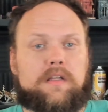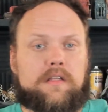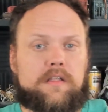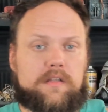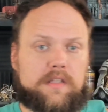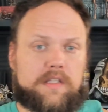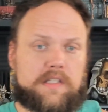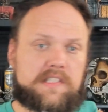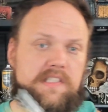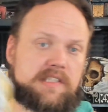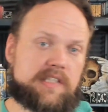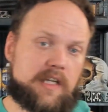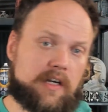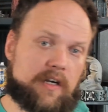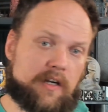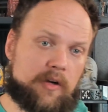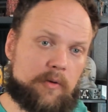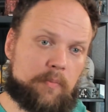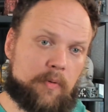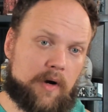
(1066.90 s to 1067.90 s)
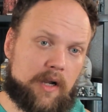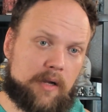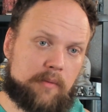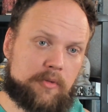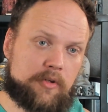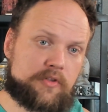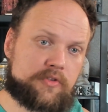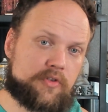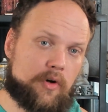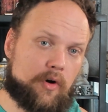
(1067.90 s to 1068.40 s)
The Citadel
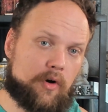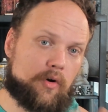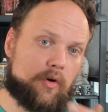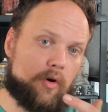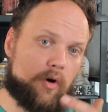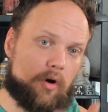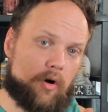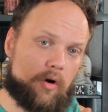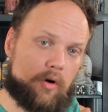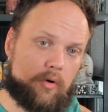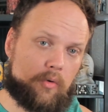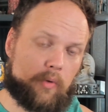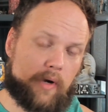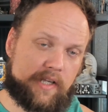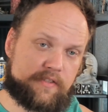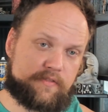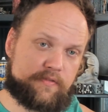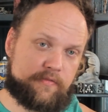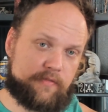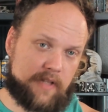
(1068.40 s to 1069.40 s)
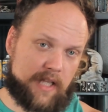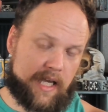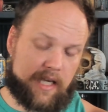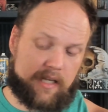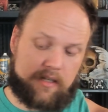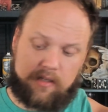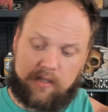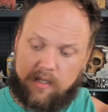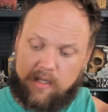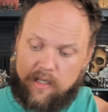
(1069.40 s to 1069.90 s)
primers are always
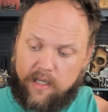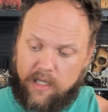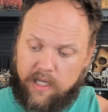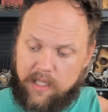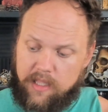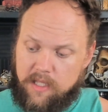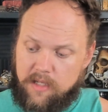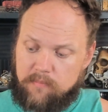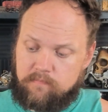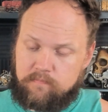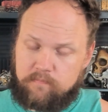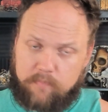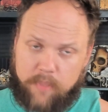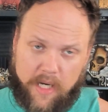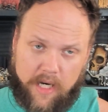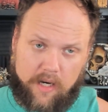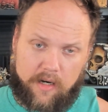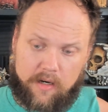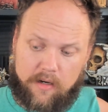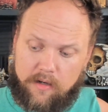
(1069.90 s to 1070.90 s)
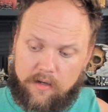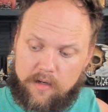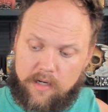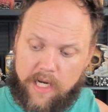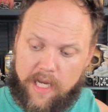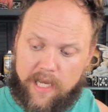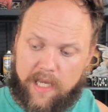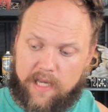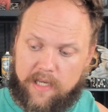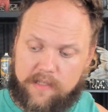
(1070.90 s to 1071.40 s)
flat, and then Bear
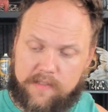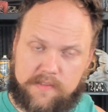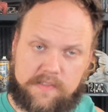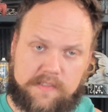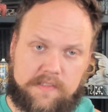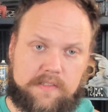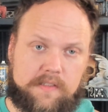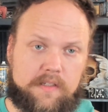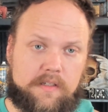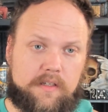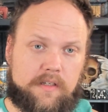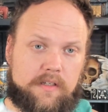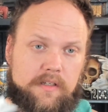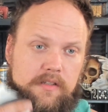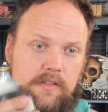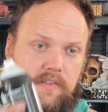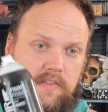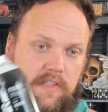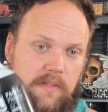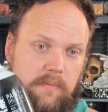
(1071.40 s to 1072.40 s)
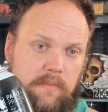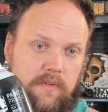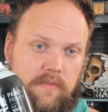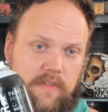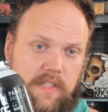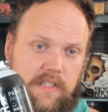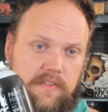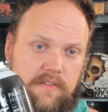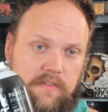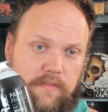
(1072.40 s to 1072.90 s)
has some of
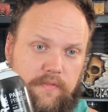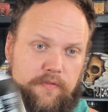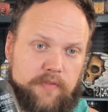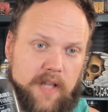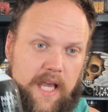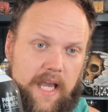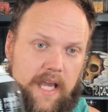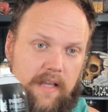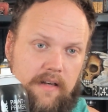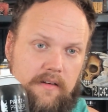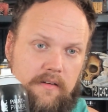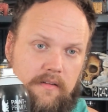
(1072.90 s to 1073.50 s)
these are flat,